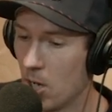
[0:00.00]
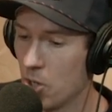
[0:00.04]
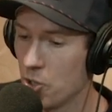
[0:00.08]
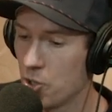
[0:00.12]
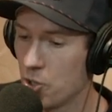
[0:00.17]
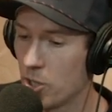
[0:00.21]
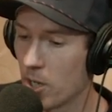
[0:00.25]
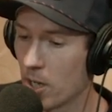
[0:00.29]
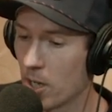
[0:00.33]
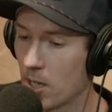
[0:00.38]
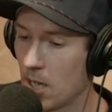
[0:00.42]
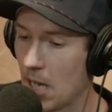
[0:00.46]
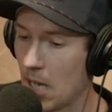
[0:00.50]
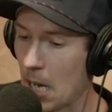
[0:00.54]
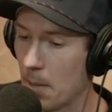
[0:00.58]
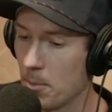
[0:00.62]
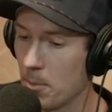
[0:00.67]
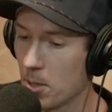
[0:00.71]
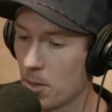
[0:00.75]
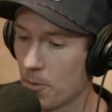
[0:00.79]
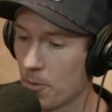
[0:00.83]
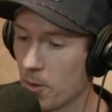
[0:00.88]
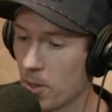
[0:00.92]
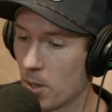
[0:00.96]
She got a
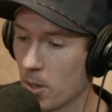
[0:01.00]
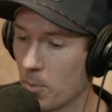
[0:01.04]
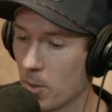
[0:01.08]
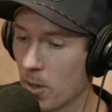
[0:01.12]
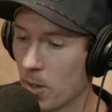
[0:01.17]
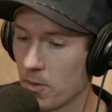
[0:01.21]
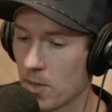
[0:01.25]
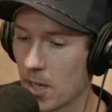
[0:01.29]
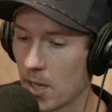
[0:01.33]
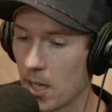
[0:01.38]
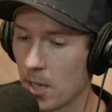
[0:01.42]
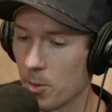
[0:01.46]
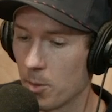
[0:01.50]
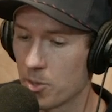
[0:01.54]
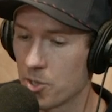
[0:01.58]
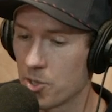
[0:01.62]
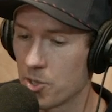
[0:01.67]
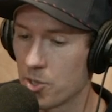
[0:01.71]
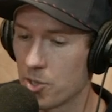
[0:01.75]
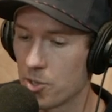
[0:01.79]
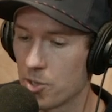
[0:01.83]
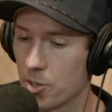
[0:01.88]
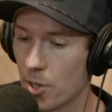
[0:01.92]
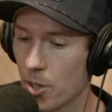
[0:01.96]
cameo for your birthday and it was
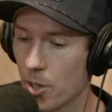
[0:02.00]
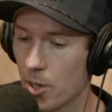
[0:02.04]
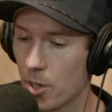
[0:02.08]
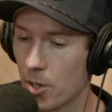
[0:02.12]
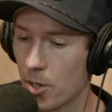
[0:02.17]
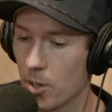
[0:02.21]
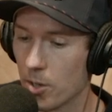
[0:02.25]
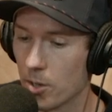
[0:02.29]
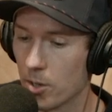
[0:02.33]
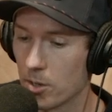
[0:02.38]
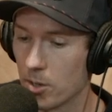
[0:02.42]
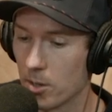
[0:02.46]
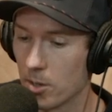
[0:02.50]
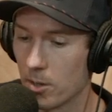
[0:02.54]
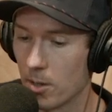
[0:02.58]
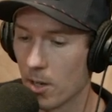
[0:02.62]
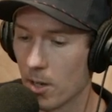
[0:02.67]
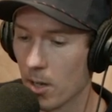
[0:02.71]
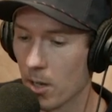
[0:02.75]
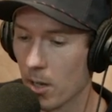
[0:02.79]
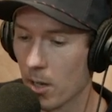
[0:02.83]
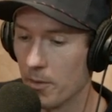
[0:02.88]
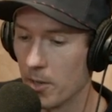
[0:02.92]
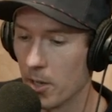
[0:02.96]
stoked, dude.
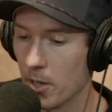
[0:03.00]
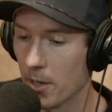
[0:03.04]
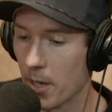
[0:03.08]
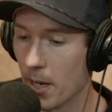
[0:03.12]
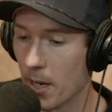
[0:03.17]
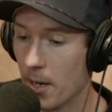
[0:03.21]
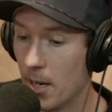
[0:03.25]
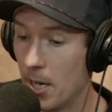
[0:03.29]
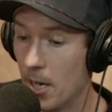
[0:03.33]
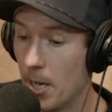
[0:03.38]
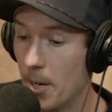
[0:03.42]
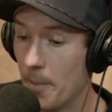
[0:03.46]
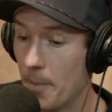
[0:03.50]
Love to hear that.